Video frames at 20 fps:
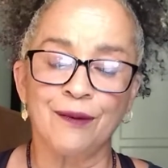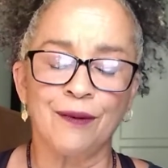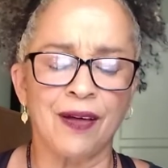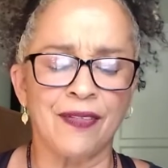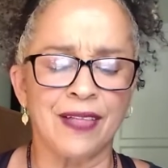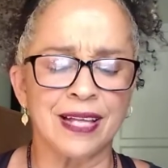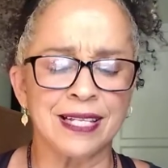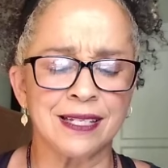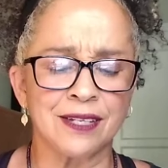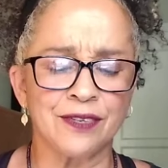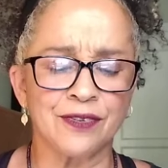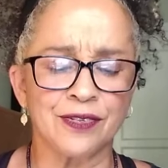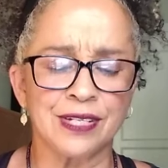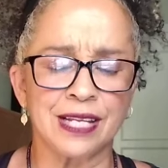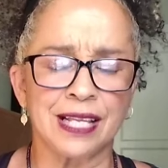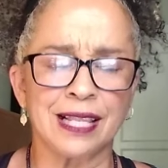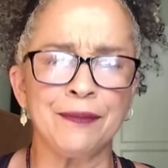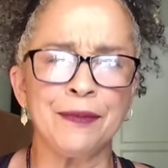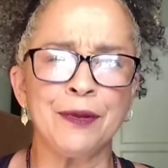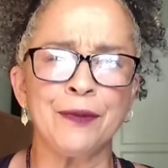Wow, that's
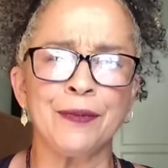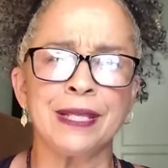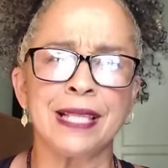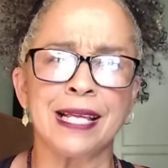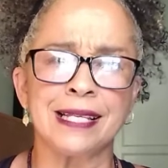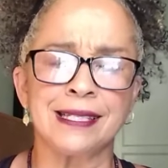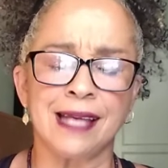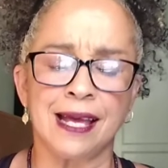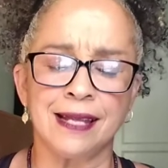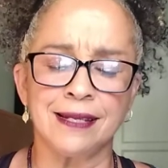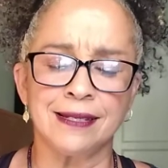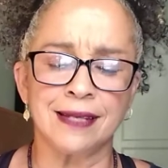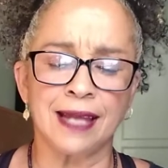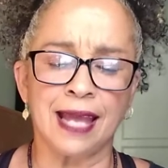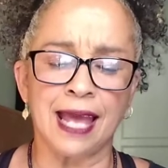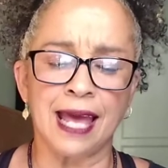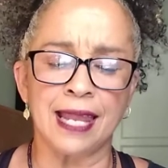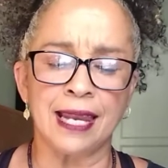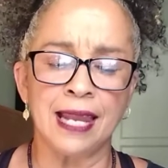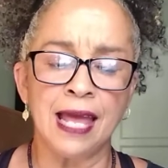interesting. Let me read that sentence
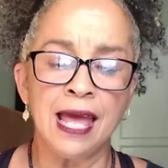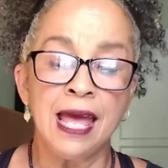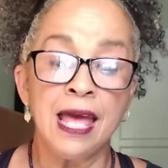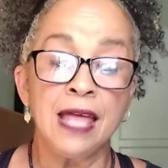again.